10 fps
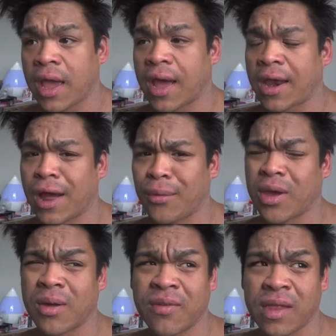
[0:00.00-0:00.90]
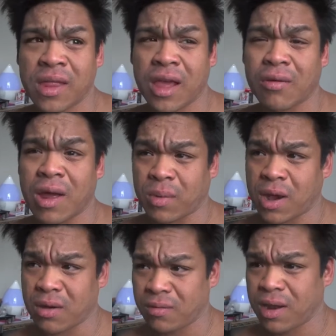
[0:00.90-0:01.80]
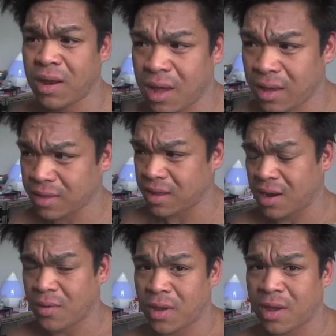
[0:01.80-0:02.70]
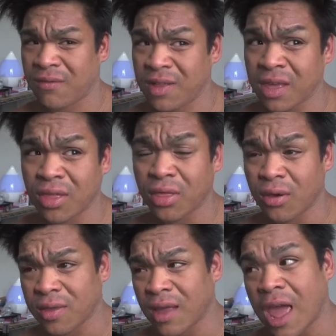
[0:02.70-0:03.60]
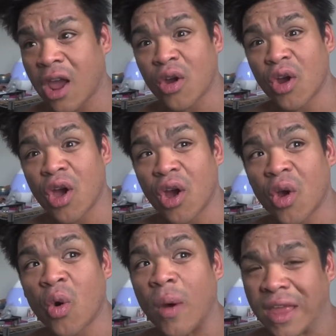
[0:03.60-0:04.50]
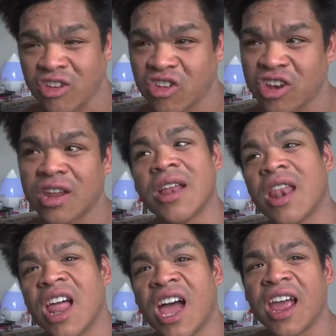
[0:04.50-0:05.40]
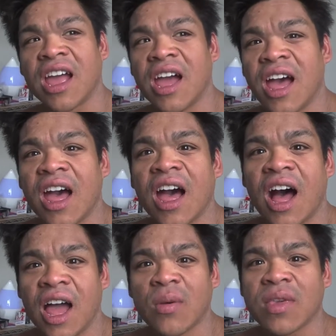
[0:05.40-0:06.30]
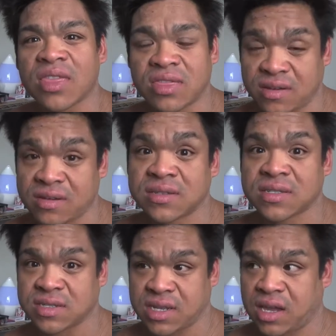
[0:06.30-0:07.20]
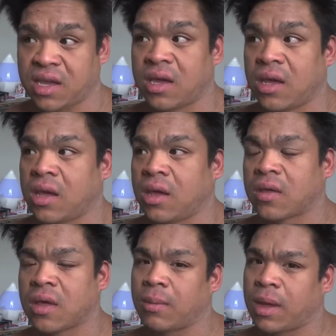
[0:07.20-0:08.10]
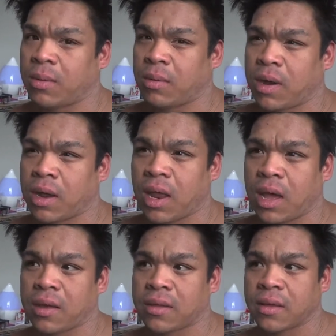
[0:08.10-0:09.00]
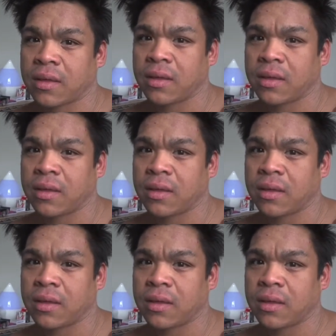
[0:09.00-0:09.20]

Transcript: and I woke up feeling like crap, and I realized that I woke up feeling thirsty, like quenched. Like, I was thirsty. So it made me realize